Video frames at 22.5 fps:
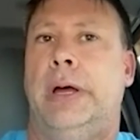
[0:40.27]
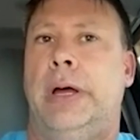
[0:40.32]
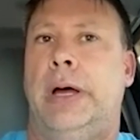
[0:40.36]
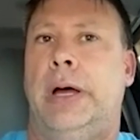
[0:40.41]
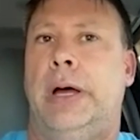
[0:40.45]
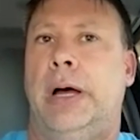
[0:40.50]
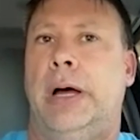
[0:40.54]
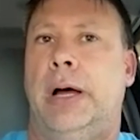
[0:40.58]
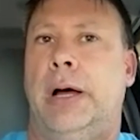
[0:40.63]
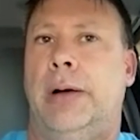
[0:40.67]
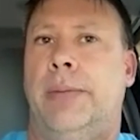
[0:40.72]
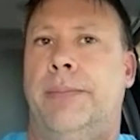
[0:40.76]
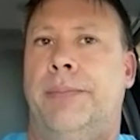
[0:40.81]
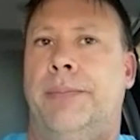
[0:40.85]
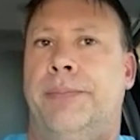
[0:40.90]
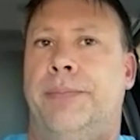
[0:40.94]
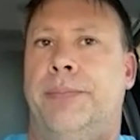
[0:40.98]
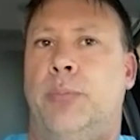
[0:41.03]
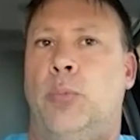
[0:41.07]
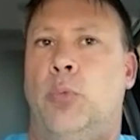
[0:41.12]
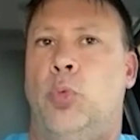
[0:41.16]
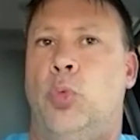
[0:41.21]
um,
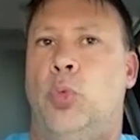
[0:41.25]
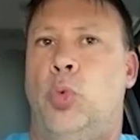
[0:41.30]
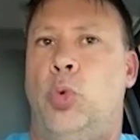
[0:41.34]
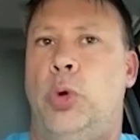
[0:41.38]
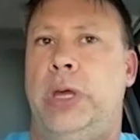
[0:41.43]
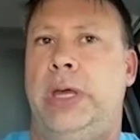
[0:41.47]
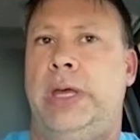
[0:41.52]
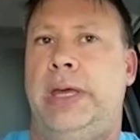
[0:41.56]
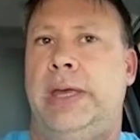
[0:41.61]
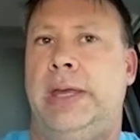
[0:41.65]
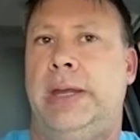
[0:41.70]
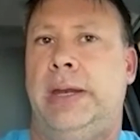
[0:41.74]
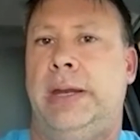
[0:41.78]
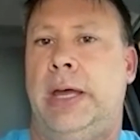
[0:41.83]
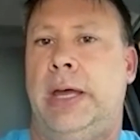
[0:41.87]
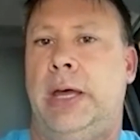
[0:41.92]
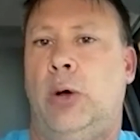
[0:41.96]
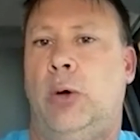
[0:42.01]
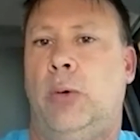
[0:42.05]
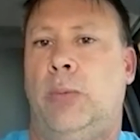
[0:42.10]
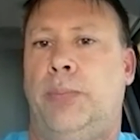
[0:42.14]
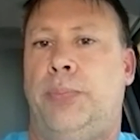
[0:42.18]
we can
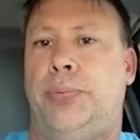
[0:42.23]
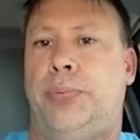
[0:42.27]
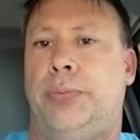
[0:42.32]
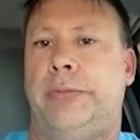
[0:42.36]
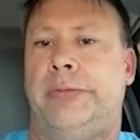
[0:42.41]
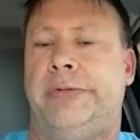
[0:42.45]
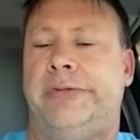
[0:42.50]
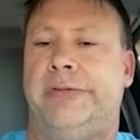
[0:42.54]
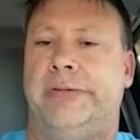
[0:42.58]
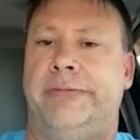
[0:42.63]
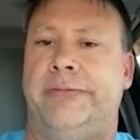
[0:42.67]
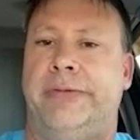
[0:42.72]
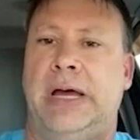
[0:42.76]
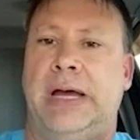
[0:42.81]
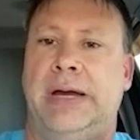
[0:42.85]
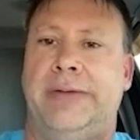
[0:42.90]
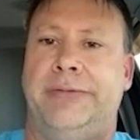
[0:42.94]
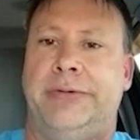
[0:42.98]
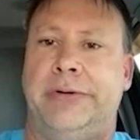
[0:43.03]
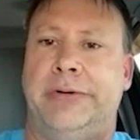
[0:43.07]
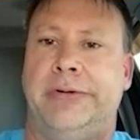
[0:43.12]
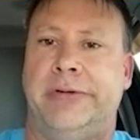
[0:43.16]
help
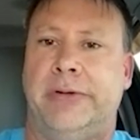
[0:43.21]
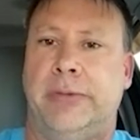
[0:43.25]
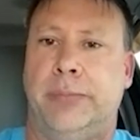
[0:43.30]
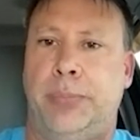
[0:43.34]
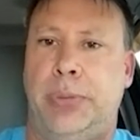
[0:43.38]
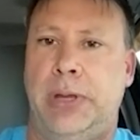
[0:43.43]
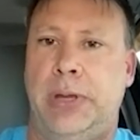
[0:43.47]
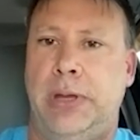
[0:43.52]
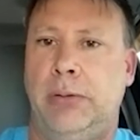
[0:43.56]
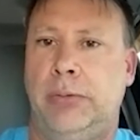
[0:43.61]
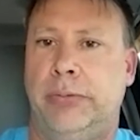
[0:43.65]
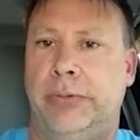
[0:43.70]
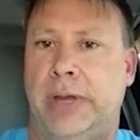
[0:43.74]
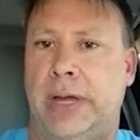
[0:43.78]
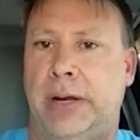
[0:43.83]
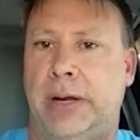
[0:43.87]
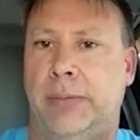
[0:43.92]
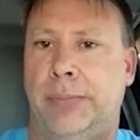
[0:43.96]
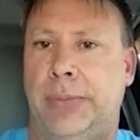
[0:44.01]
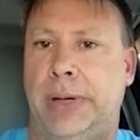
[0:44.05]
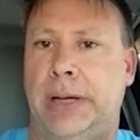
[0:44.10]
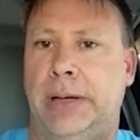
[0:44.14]
survivors appeal
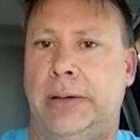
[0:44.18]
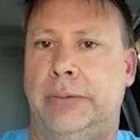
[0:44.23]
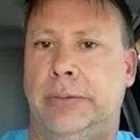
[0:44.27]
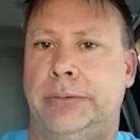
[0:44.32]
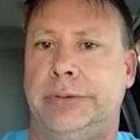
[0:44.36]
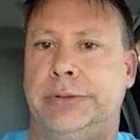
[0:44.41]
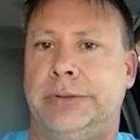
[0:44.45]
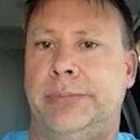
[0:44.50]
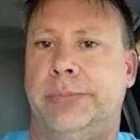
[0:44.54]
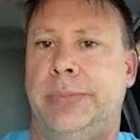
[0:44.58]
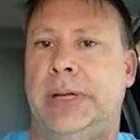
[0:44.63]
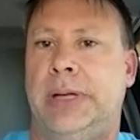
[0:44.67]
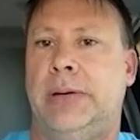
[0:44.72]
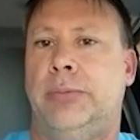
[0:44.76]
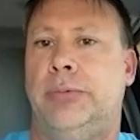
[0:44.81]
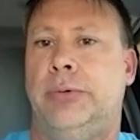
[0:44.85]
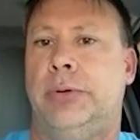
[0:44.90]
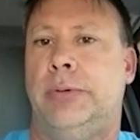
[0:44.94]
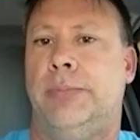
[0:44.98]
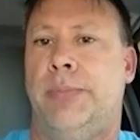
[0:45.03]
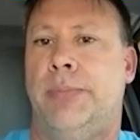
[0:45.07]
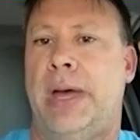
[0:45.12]
that amount to be
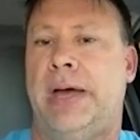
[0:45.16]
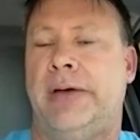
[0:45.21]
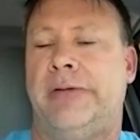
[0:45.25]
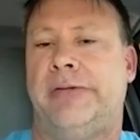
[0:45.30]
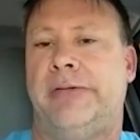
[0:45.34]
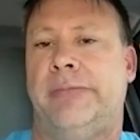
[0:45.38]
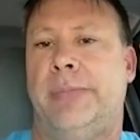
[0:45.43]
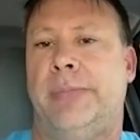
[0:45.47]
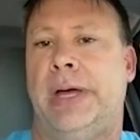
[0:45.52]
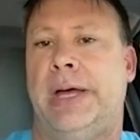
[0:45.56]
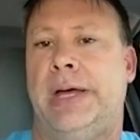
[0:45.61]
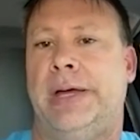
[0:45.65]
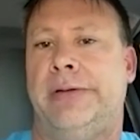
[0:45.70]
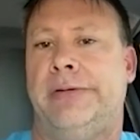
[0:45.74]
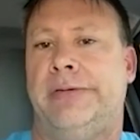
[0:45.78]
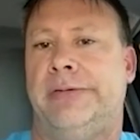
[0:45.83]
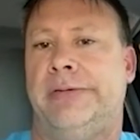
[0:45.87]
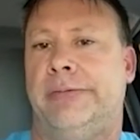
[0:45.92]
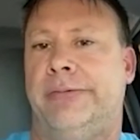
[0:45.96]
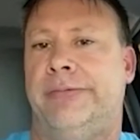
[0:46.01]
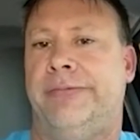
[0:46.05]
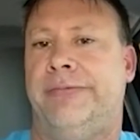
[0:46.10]
able to
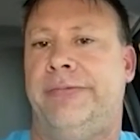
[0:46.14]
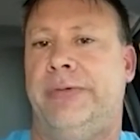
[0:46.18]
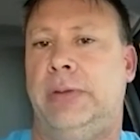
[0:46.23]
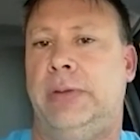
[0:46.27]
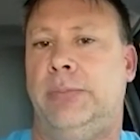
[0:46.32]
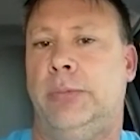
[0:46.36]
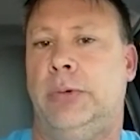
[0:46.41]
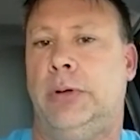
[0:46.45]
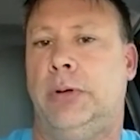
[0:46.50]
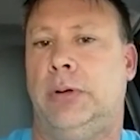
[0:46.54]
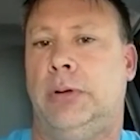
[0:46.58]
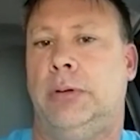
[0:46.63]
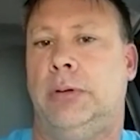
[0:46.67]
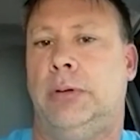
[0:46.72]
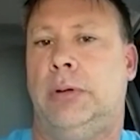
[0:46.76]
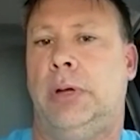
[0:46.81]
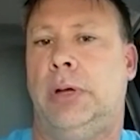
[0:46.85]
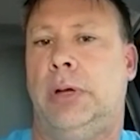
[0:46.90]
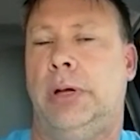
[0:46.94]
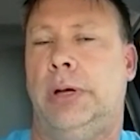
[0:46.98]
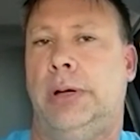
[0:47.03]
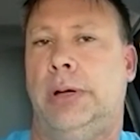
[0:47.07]
maximize their fema
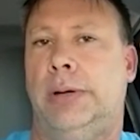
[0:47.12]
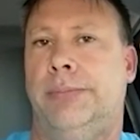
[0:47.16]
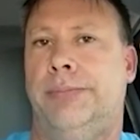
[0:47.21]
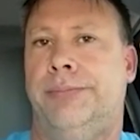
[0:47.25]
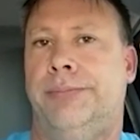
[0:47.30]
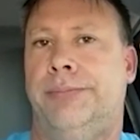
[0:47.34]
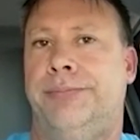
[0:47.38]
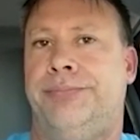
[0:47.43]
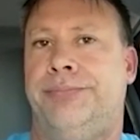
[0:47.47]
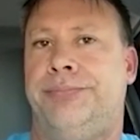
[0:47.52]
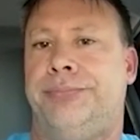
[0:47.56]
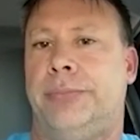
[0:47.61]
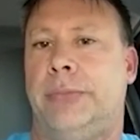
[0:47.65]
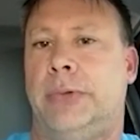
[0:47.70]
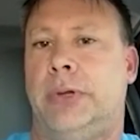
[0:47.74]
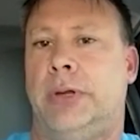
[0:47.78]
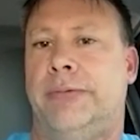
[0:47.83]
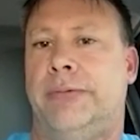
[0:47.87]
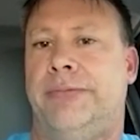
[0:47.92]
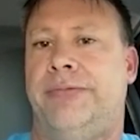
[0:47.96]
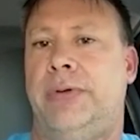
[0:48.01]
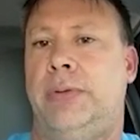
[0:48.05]
um,
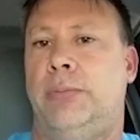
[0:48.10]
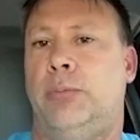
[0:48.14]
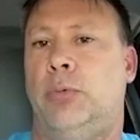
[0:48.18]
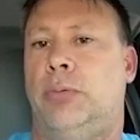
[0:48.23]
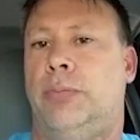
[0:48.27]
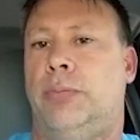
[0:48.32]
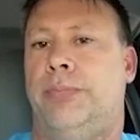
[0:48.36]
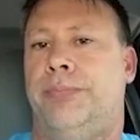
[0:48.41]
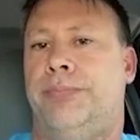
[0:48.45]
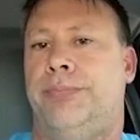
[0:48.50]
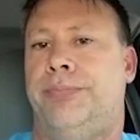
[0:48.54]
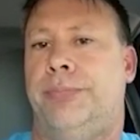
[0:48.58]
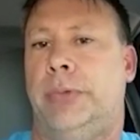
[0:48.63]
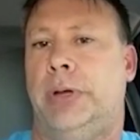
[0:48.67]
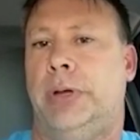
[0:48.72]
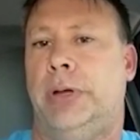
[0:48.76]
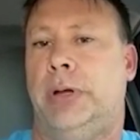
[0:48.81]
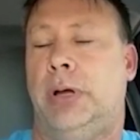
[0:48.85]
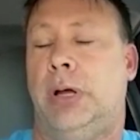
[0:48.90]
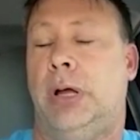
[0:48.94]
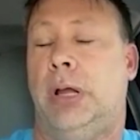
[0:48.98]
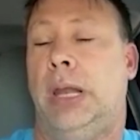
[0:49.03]
fema
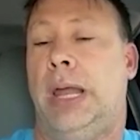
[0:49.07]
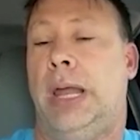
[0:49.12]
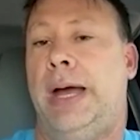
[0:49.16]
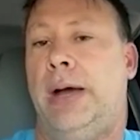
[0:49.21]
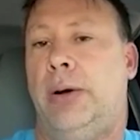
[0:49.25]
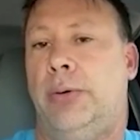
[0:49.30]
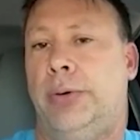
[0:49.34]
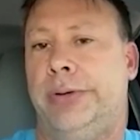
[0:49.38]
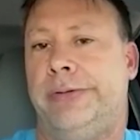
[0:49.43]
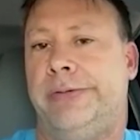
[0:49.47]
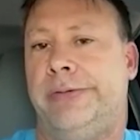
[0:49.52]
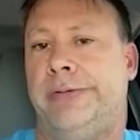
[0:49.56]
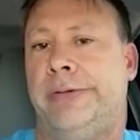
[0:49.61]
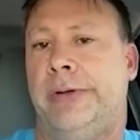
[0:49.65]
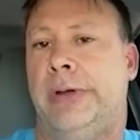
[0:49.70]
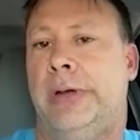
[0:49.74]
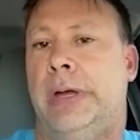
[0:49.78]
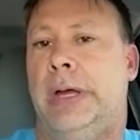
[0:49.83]
uh, allowance